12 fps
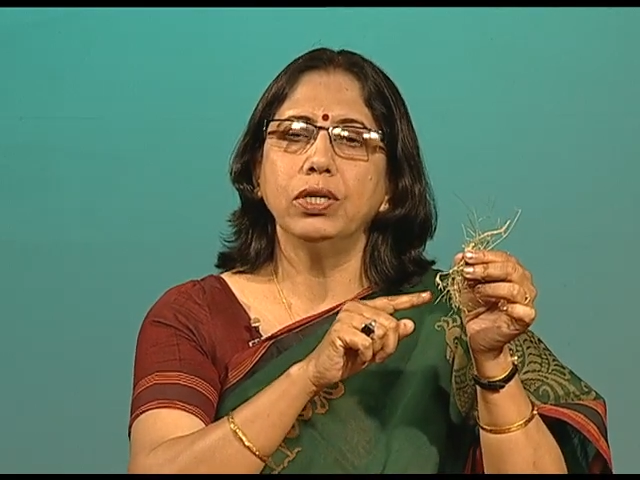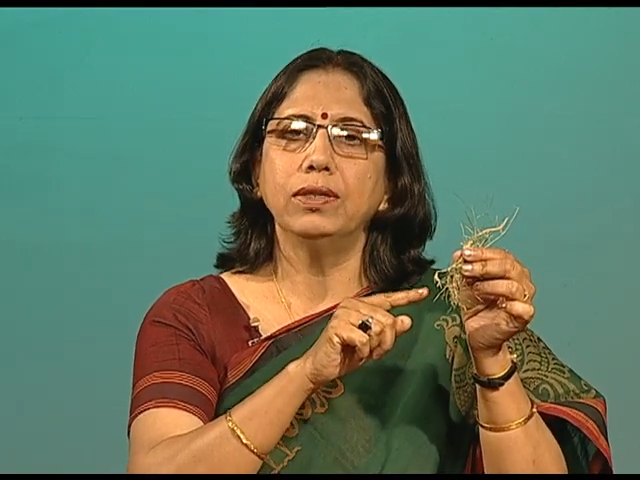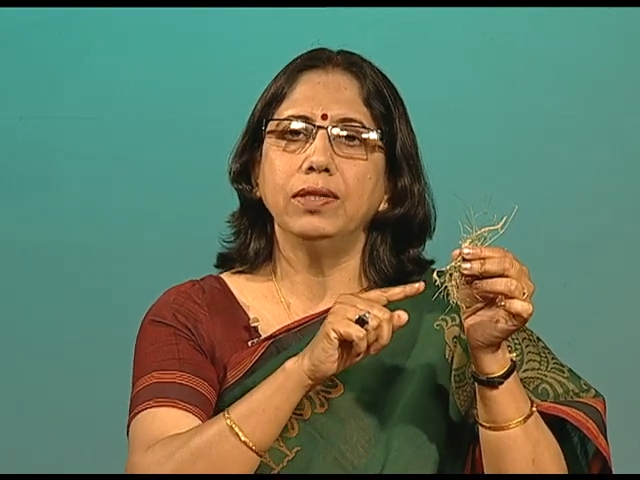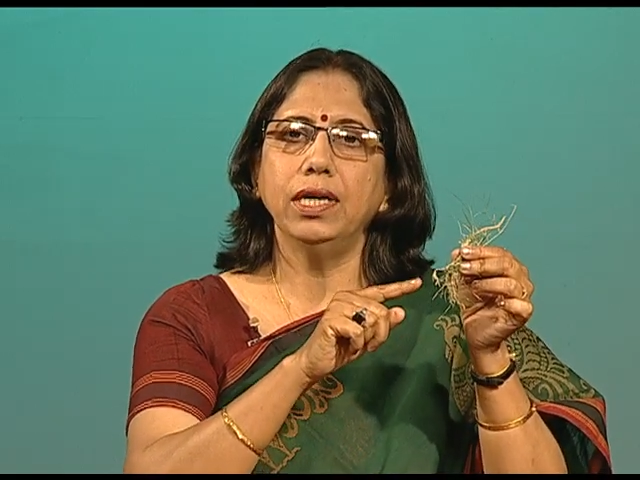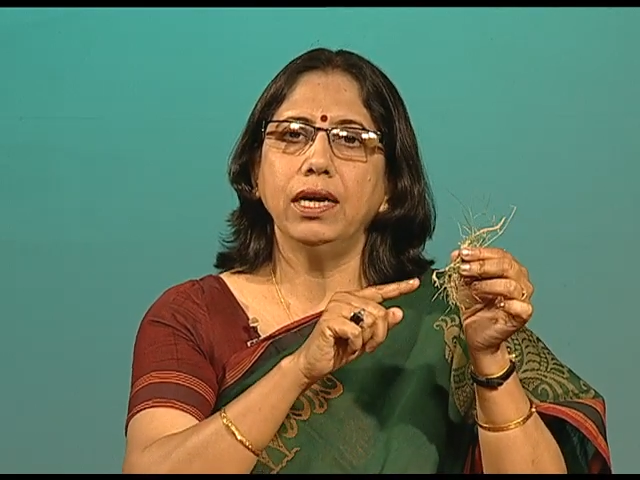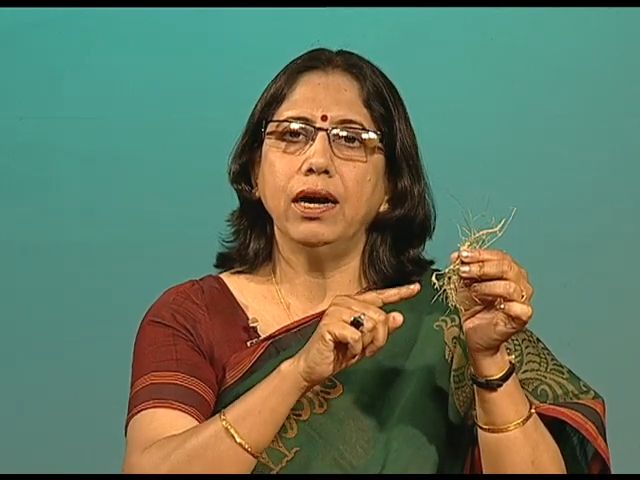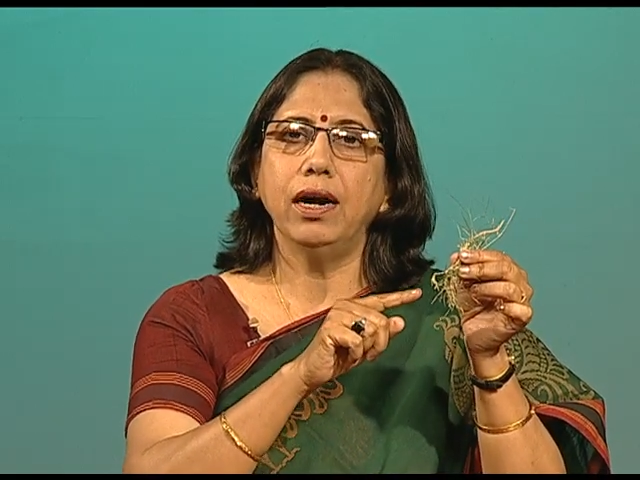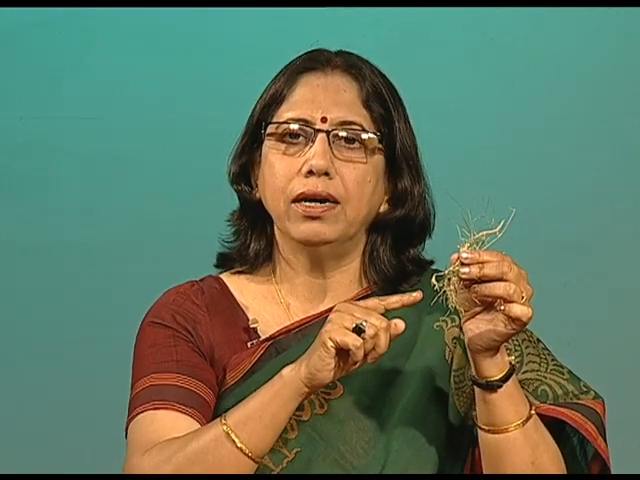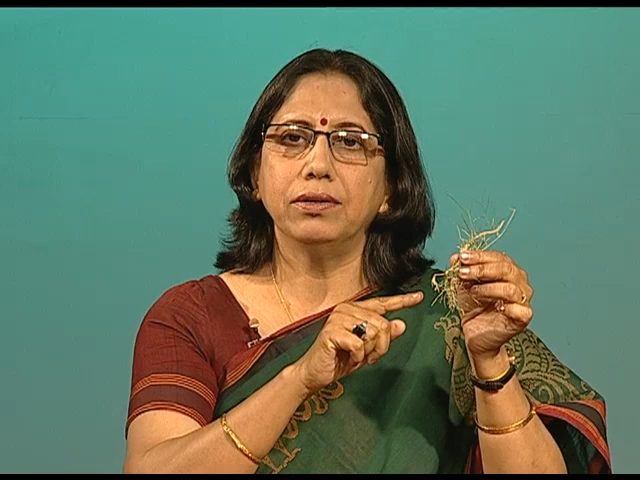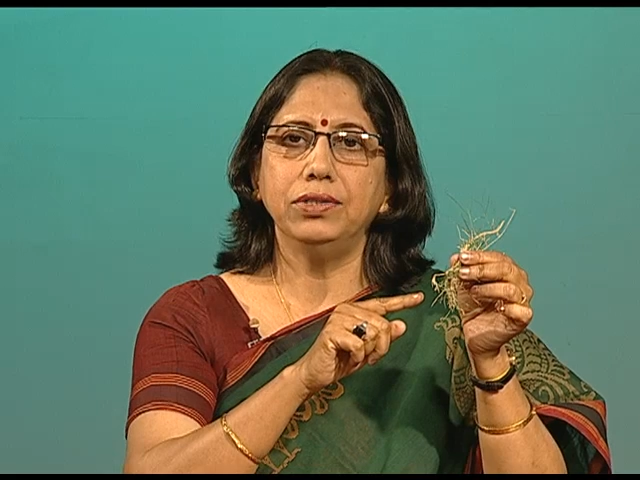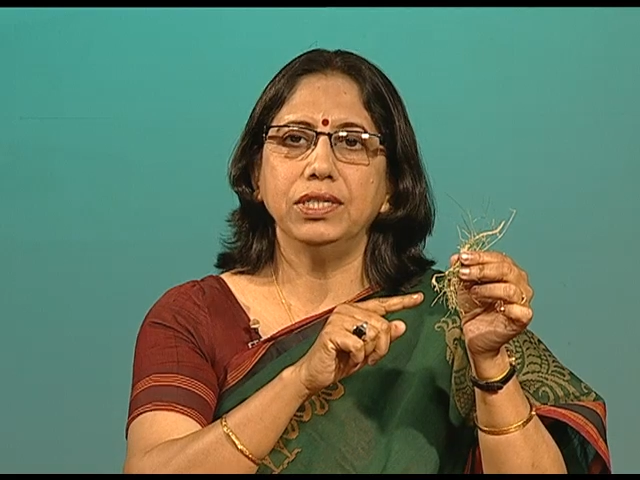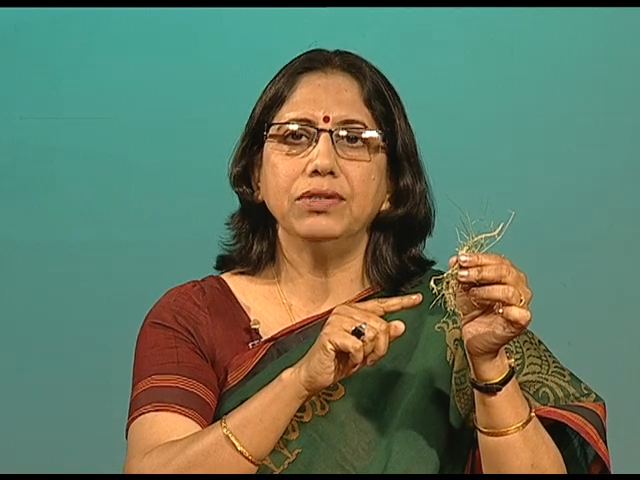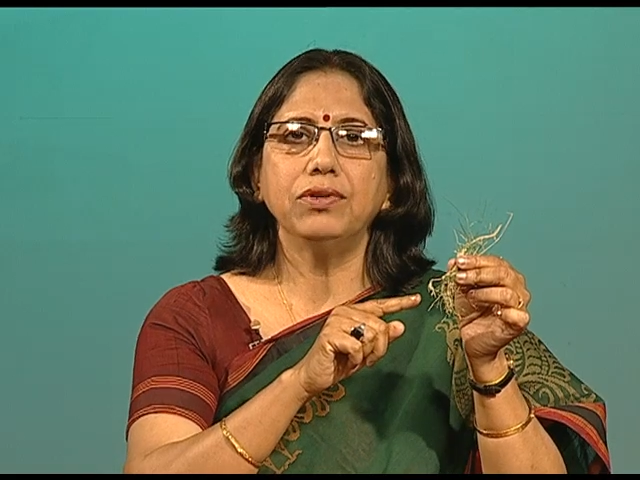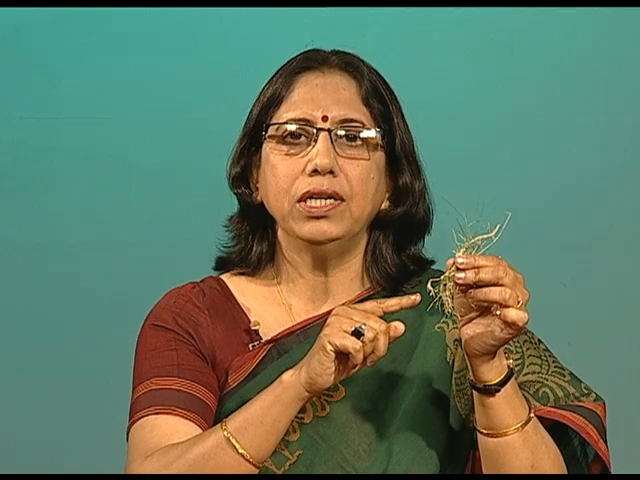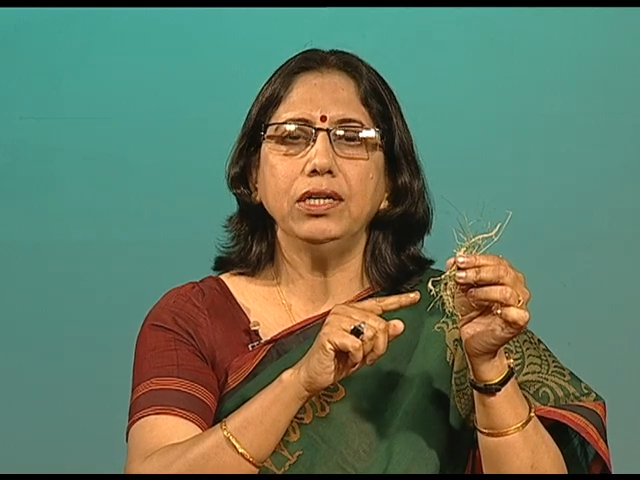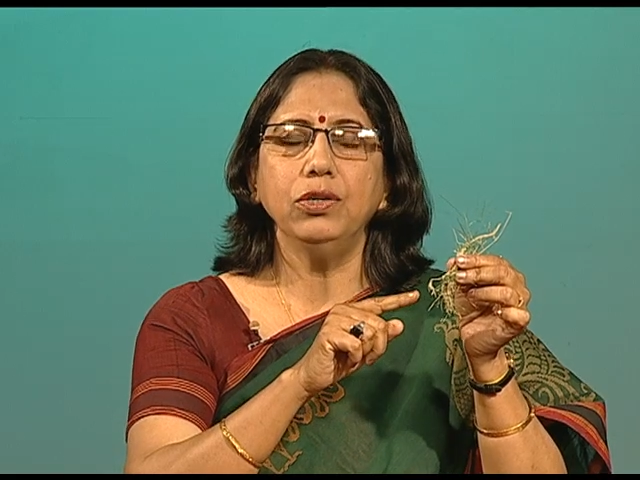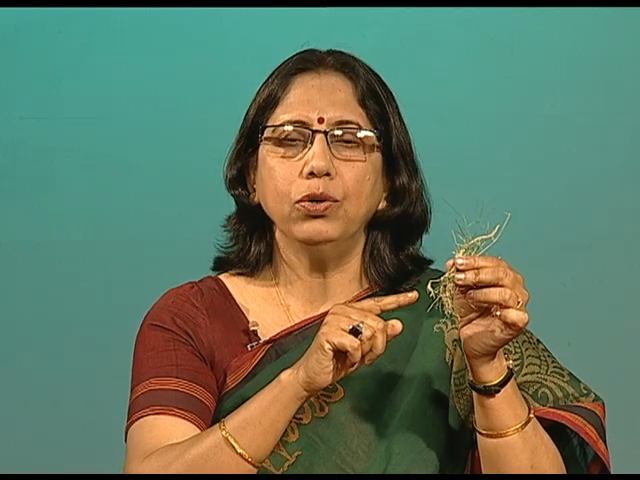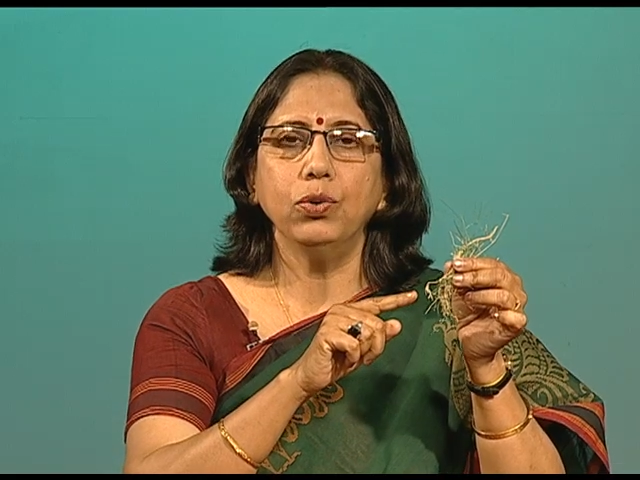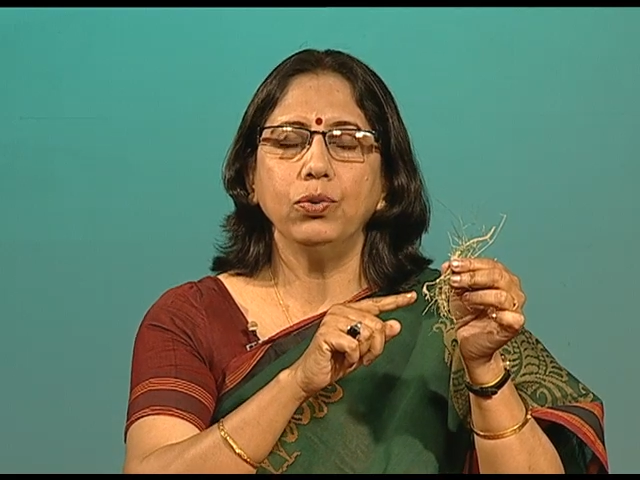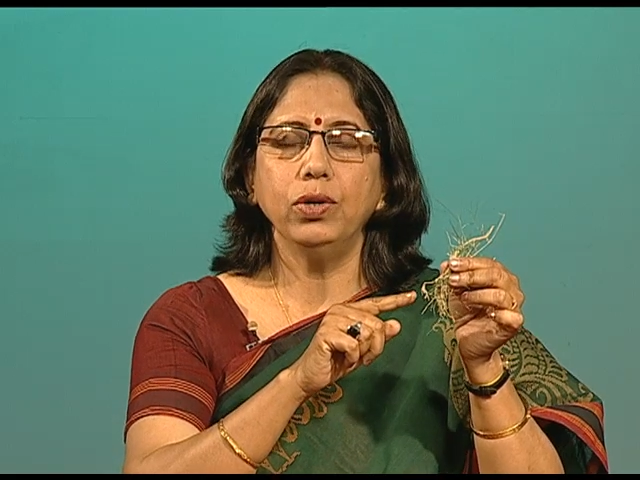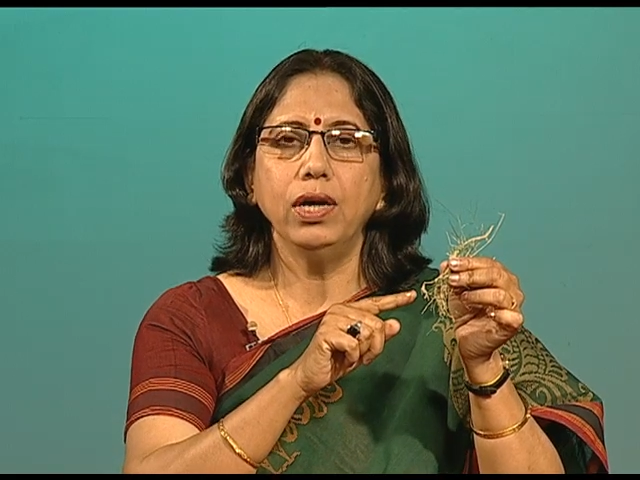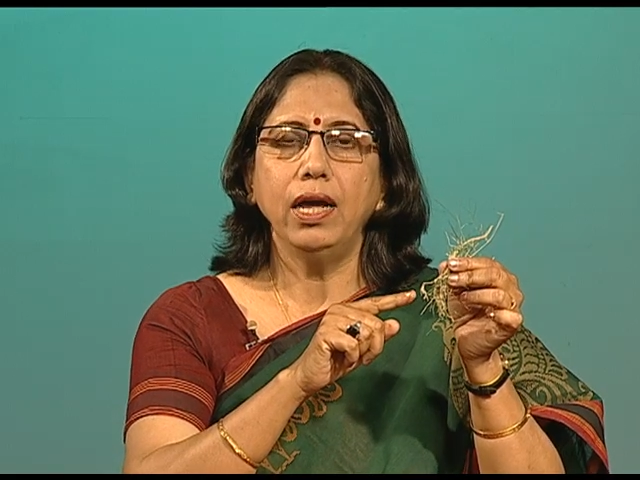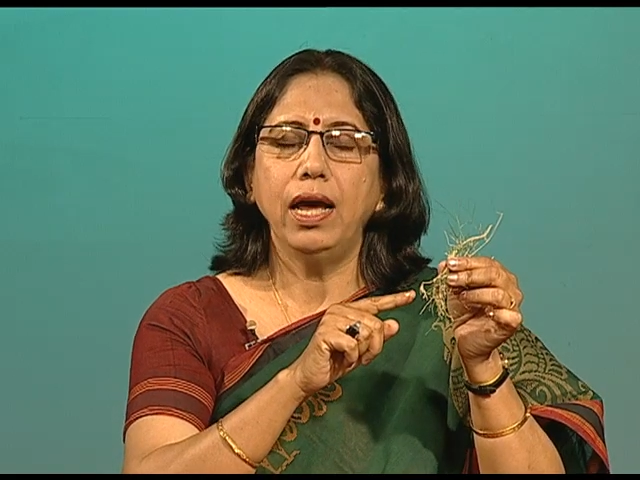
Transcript: they are generally known